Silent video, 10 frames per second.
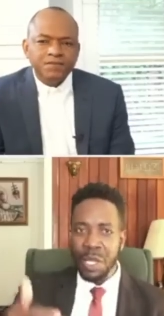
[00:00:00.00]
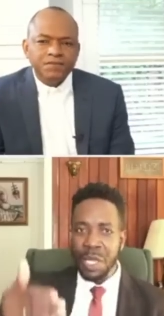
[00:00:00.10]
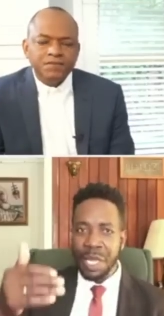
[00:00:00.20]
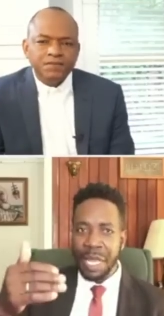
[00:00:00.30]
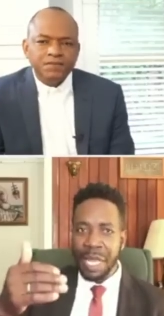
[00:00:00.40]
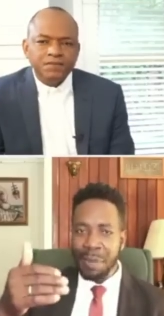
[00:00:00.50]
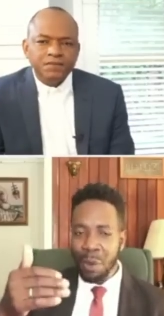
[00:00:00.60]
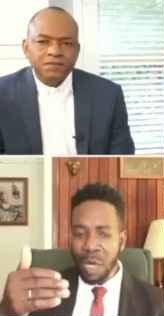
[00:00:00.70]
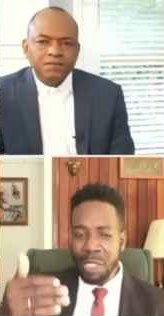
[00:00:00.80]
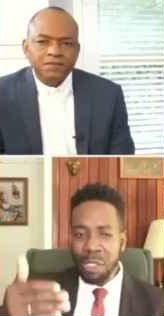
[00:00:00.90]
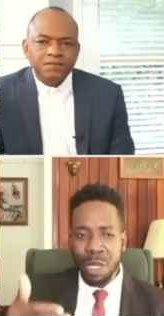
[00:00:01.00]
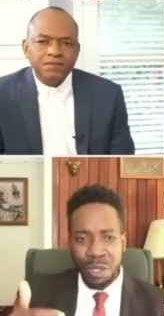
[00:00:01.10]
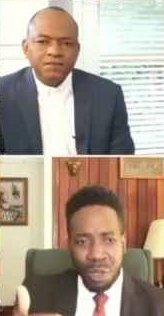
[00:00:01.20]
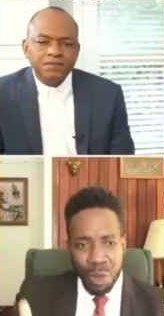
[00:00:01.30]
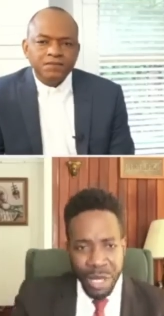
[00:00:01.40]
Speaker 1: about what you are
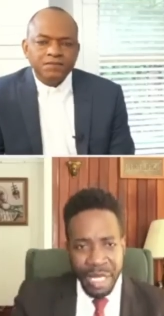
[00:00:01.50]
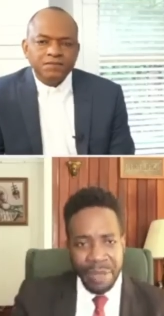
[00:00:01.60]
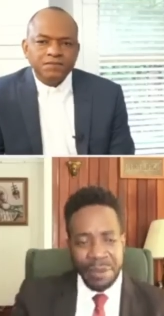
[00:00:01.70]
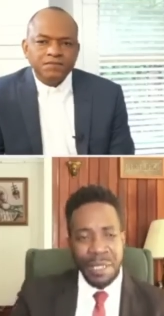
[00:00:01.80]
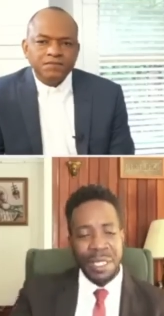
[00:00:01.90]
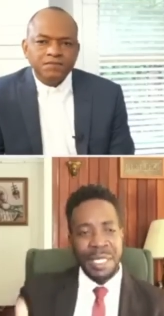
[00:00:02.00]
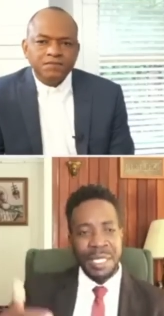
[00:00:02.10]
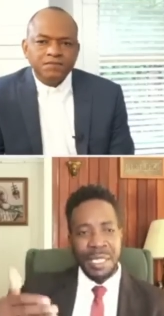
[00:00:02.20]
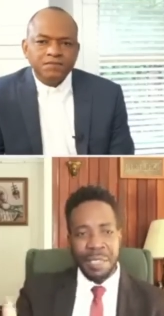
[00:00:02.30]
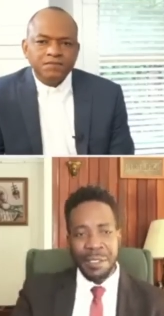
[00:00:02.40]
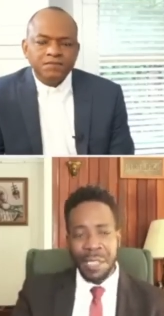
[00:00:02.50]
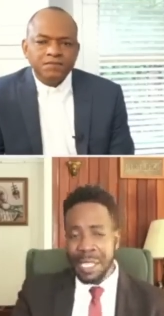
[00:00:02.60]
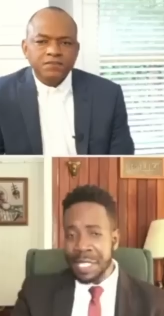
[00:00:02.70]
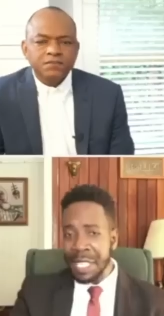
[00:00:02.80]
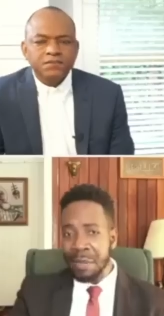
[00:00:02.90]
doing, if you are serious
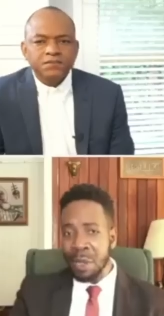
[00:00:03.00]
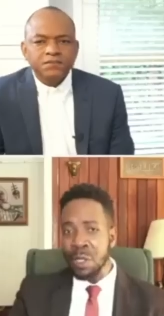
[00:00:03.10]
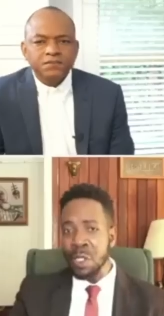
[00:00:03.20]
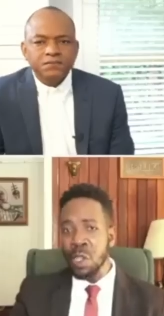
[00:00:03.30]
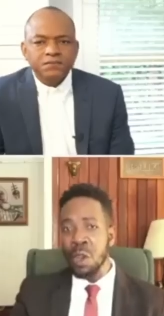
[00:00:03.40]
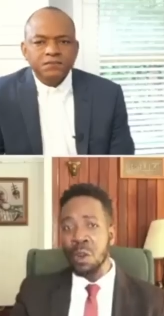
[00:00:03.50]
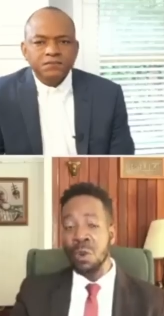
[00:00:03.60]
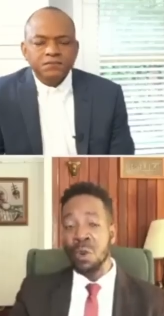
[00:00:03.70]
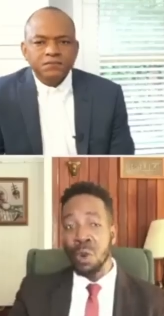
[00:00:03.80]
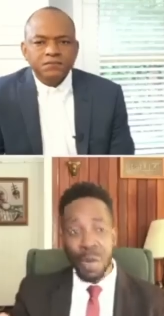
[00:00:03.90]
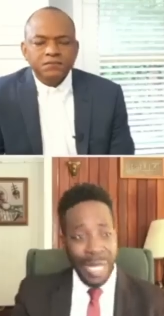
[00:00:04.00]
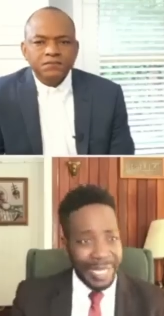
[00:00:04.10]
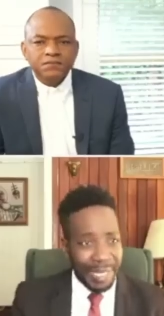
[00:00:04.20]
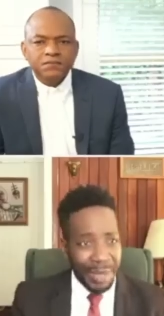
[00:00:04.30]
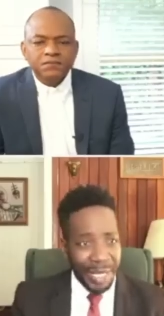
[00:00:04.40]
about your role as a
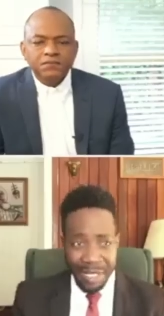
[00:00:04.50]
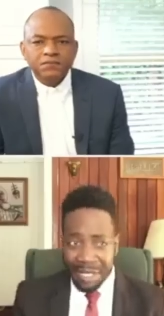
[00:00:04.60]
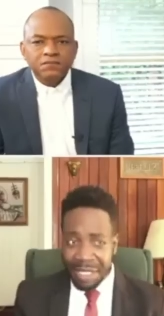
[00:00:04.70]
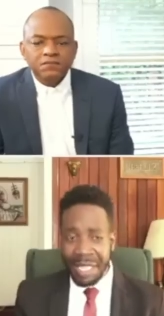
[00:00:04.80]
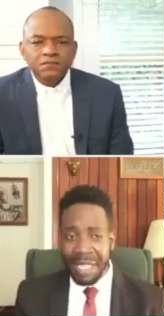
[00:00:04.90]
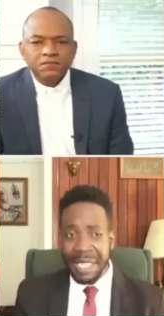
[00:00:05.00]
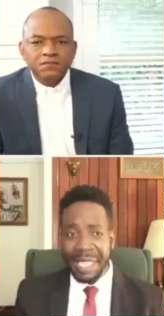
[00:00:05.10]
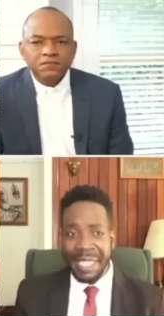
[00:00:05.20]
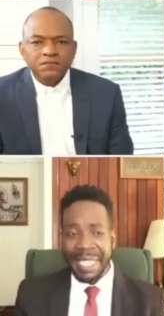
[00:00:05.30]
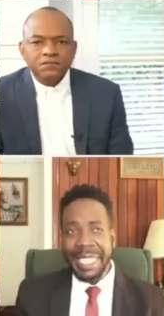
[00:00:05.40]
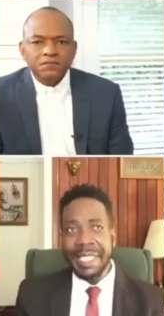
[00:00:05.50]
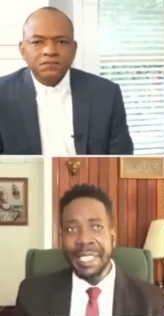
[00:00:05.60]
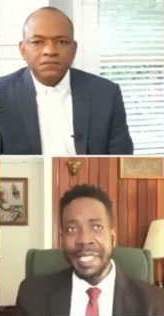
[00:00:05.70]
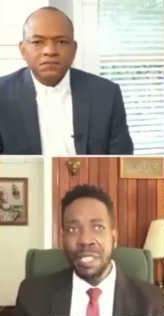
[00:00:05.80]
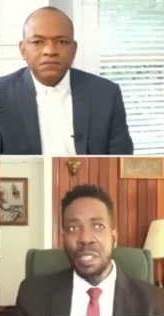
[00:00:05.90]
minister, then
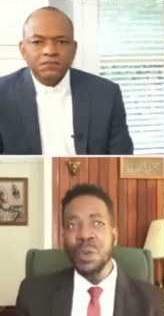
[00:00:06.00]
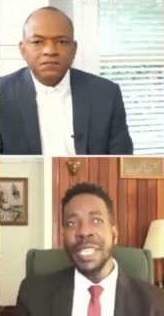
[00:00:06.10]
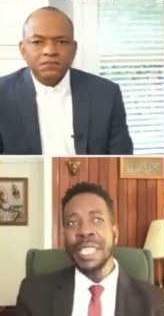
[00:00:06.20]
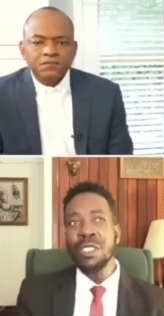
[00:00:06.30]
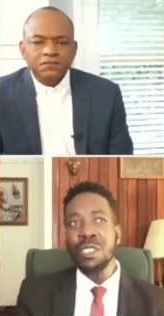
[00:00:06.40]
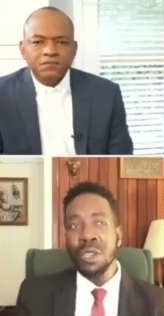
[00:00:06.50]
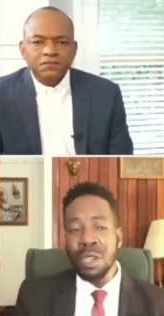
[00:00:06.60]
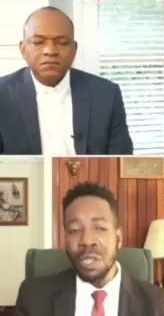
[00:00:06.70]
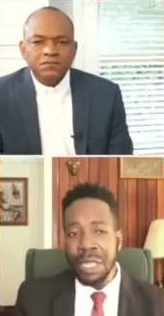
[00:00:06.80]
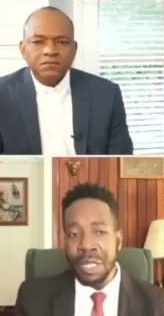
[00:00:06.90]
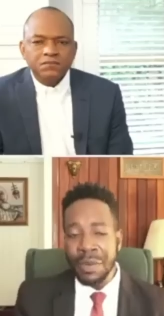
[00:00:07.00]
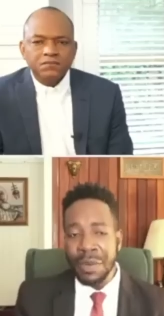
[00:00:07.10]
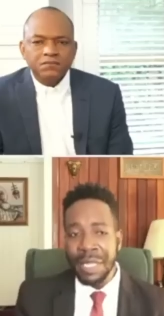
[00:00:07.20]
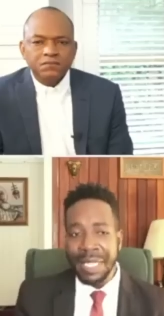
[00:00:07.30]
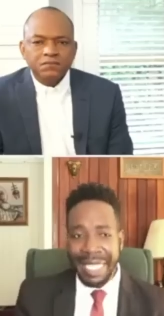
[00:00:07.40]
you would ensure
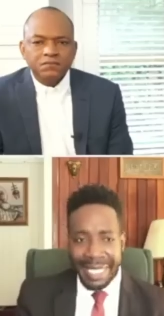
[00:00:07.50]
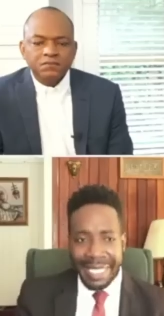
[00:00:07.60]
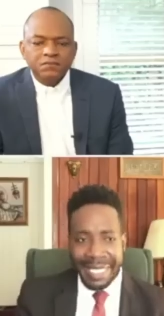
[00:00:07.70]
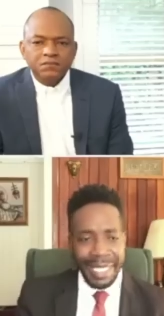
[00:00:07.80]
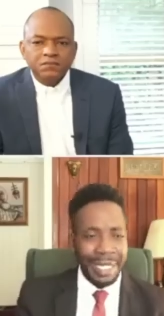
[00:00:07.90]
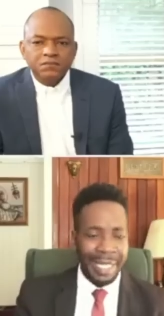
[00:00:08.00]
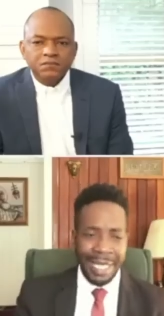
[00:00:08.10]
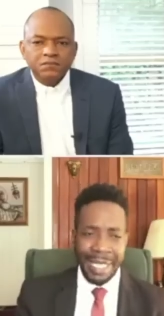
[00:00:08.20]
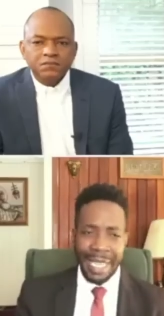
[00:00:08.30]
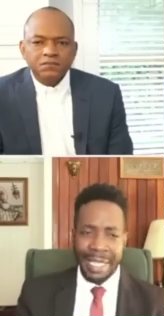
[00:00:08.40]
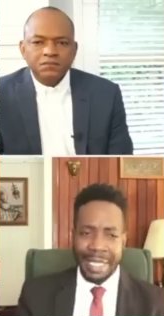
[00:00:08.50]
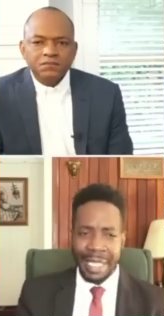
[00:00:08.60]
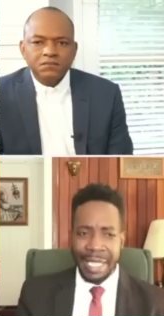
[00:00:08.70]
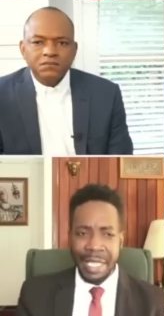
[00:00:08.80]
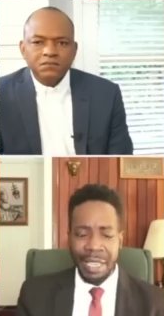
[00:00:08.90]
that these things are, are taken
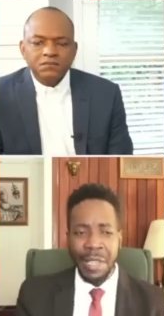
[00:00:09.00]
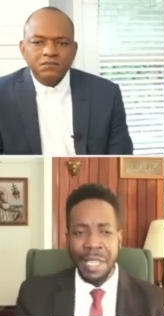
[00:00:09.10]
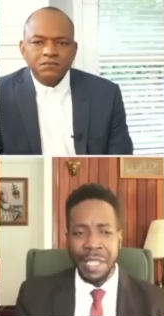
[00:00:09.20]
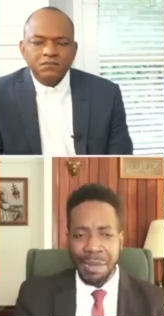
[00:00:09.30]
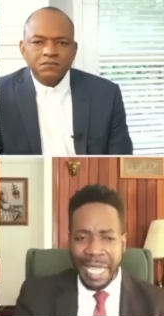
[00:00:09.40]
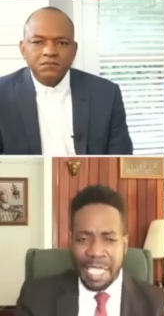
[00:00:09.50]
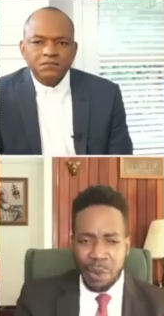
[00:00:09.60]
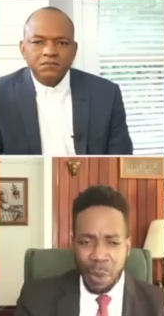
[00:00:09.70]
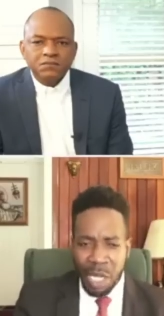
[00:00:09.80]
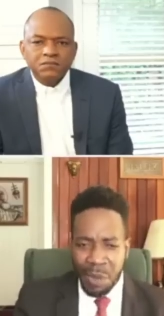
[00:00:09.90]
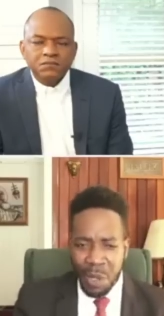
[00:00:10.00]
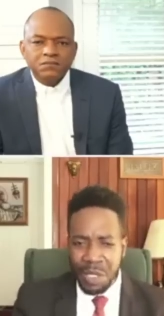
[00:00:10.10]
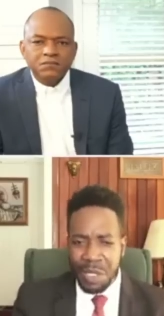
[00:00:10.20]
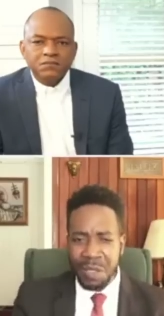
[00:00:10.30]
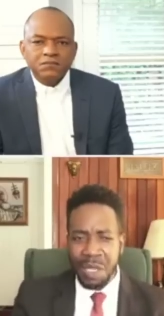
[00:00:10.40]
care of. The man spoke about
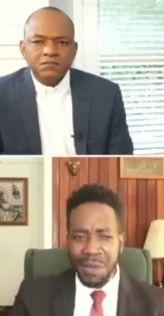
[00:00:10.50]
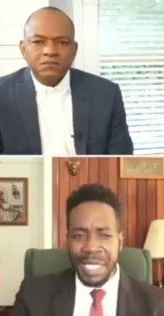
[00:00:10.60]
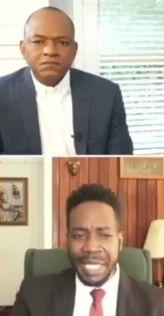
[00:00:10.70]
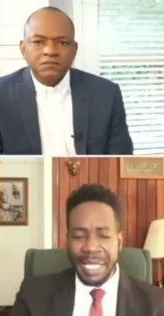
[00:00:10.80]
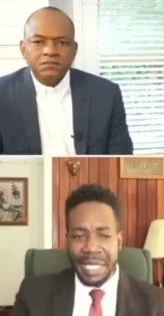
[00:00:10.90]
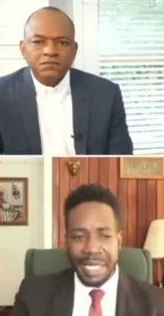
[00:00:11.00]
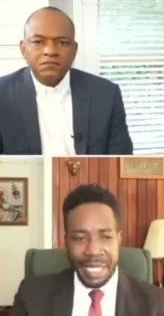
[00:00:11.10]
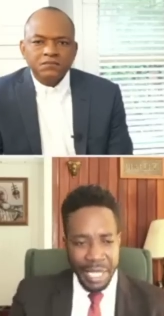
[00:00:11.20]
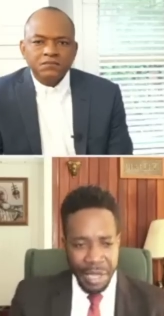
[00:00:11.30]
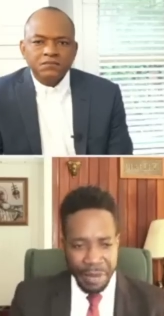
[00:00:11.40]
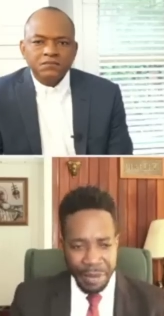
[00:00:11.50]
coming into the stadium,